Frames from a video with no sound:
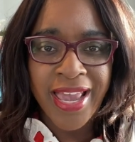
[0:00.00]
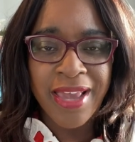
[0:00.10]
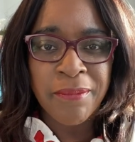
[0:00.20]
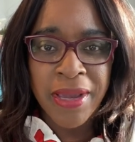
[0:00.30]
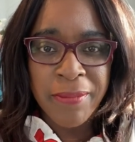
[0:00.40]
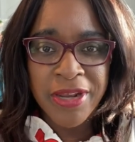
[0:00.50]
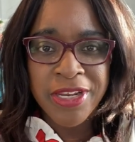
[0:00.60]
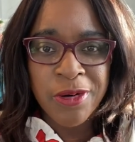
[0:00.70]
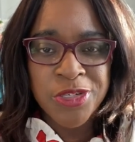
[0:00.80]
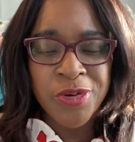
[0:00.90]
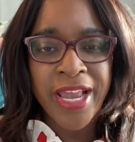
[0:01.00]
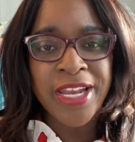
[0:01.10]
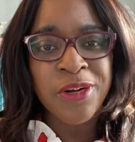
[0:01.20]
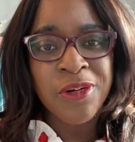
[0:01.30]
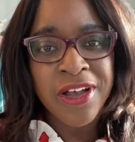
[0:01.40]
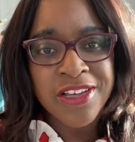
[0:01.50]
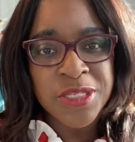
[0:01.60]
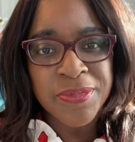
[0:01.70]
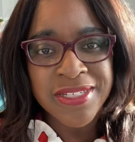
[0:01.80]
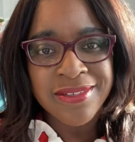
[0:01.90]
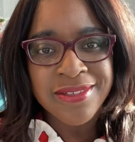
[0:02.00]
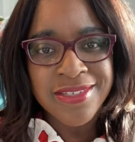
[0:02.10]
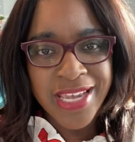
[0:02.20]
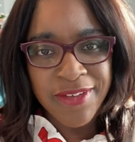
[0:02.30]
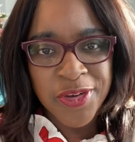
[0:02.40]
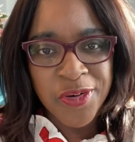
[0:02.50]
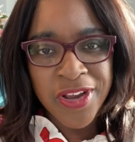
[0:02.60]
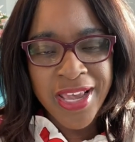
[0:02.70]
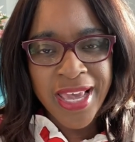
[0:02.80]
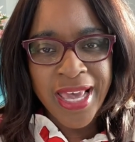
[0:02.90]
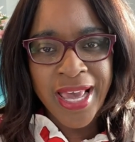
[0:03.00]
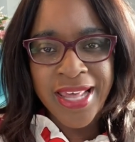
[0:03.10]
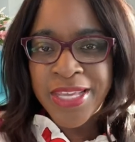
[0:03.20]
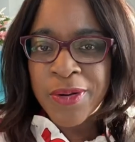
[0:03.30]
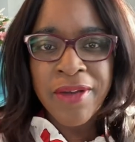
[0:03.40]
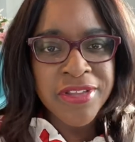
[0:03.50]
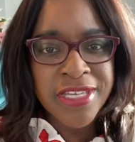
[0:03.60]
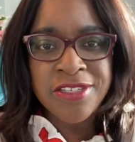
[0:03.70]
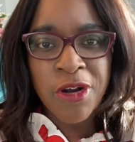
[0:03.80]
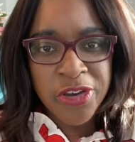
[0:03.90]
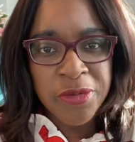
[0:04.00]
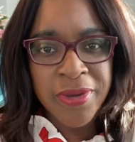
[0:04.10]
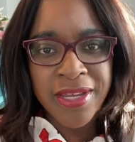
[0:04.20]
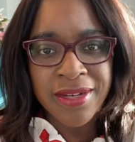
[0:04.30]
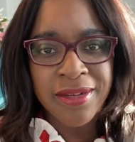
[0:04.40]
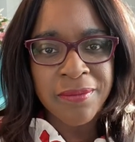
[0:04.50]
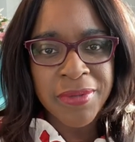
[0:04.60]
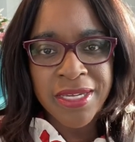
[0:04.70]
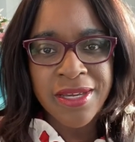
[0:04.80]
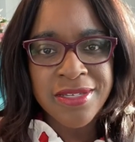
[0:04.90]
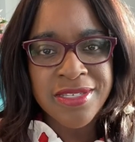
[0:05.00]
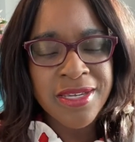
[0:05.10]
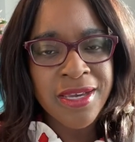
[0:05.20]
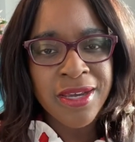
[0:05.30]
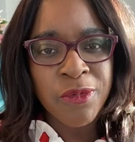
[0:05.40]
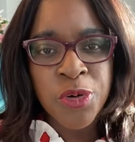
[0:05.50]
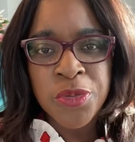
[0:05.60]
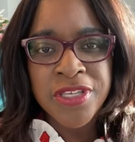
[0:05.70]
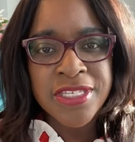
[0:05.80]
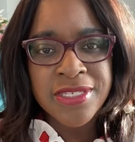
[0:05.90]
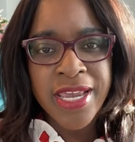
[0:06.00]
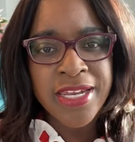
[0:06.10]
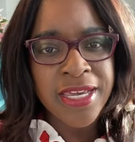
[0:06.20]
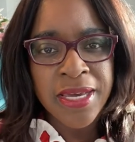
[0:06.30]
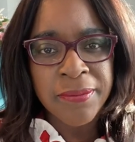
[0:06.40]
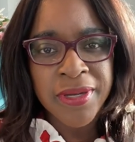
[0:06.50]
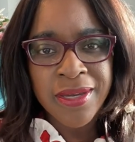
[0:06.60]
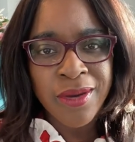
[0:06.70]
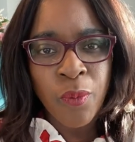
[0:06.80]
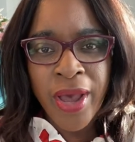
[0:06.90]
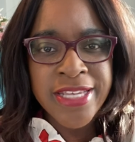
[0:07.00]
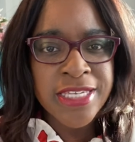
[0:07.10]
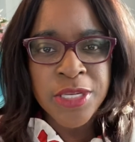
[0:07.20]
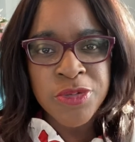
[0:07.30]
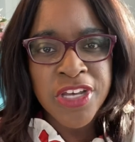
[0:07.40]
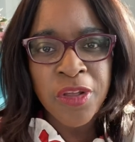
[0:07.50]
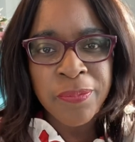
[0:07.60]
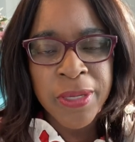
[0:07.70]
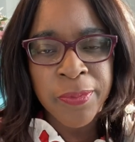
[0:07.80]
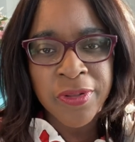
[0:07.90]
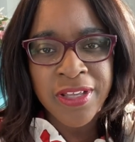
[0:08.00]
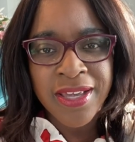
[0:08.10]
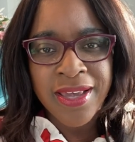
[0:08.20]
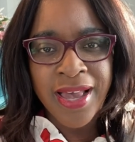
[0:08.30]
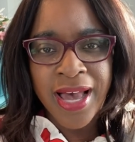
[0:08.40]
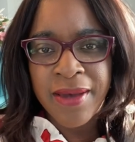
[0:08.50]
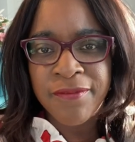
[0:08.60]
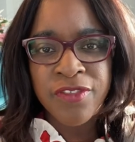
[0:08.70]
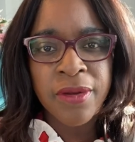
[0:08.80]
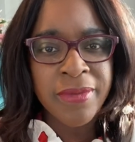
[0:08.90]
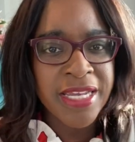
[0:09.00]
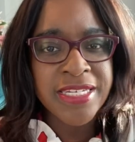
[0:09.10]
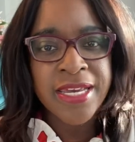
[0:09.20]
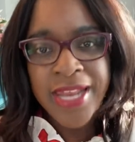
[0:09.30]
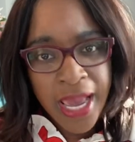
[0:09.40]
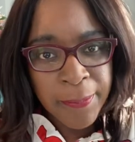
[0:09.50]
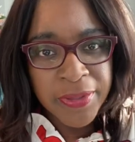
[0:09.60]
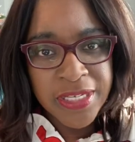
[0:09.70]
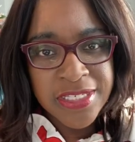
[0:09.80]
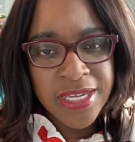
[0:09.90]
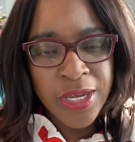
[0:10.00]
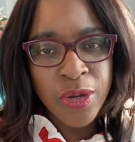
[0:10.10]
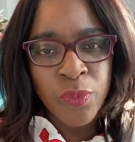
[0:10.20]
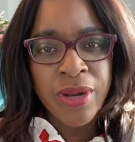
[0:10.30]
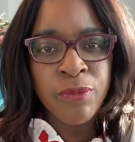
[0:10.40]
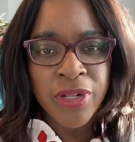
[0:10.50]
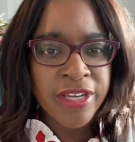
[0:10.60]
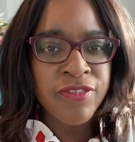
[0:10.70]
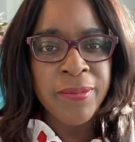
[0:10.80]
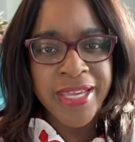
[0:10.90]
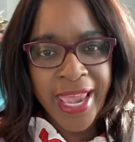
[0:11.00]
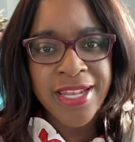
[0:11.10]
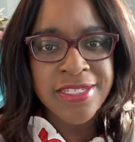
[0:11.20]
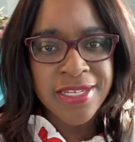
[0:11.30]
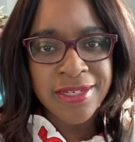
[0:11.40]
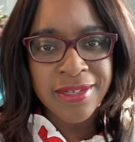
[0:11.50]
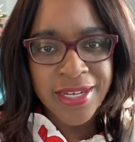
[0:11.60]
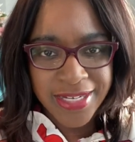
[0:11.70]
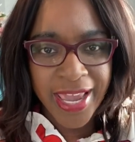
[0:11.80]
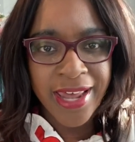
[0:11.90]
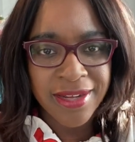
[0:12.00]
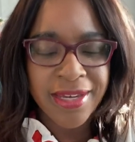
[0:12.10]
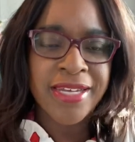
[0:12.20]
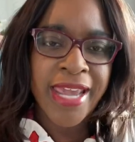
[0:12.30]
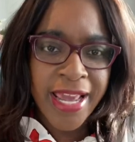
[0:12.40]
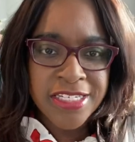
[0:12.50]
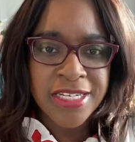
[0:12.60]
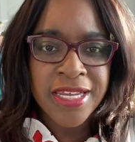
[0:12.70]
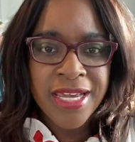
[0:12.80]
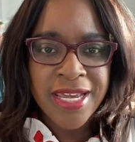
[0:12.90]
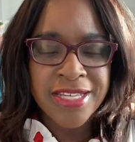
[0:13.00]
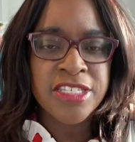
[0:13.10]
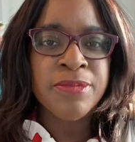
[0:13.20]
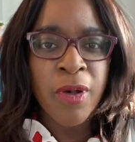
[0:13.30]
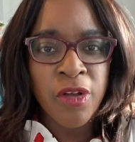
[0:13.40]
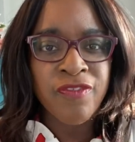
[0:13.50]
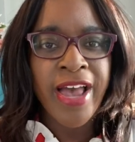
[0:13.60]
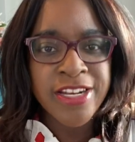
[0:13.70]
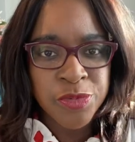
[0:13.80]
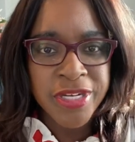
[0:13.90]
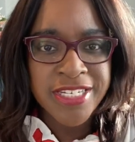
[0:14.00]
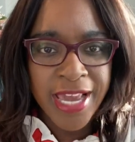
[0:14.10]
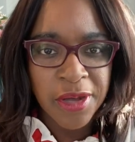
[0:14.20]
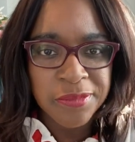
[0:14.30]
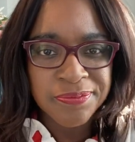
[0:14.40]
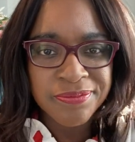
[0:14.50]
my main character, and her husband, Xavier, and they're having this argument because Ruth is saying to him, "Why is it you tell people I'm from Indianapolis when I'm really from Ganton, Indiana?" And Ganton is a small factory town.